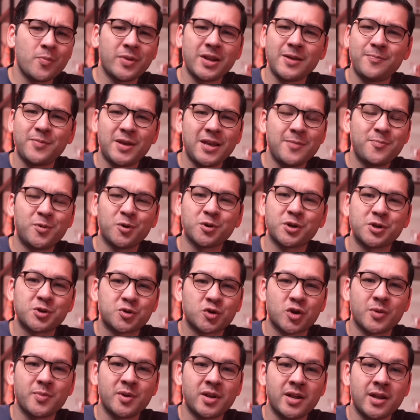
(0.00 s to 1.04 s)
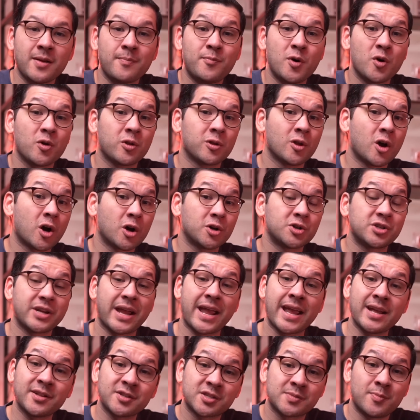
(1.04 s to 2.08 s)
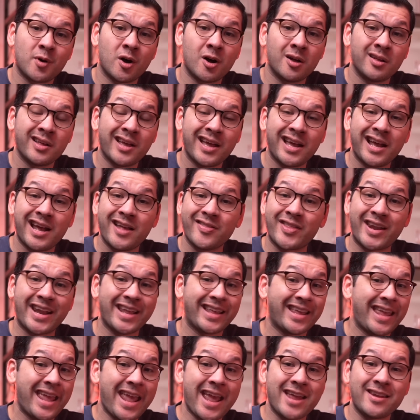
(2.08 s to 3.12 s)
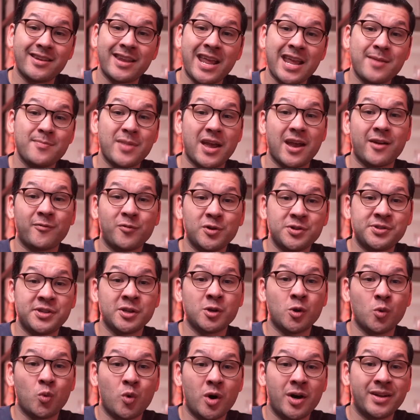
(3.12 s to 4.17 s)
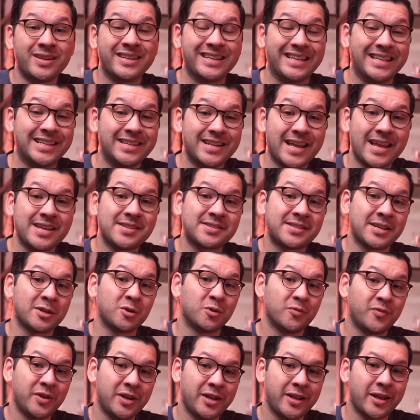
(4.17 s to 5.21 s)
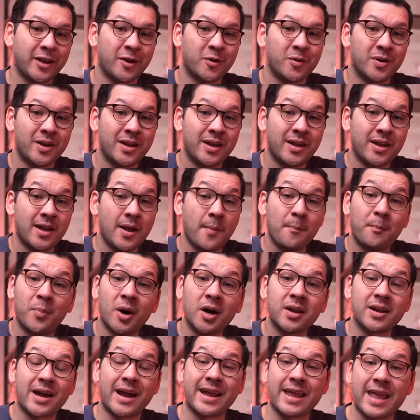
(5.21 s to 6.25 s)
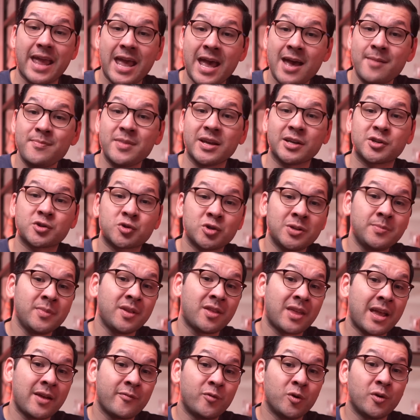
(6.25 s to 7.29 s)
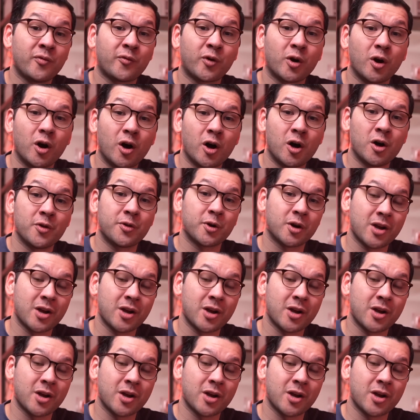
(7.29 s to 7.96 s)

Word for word: many people contributing, both large and small, that I can't name every single one in a single video, but I am extremely thankful for all their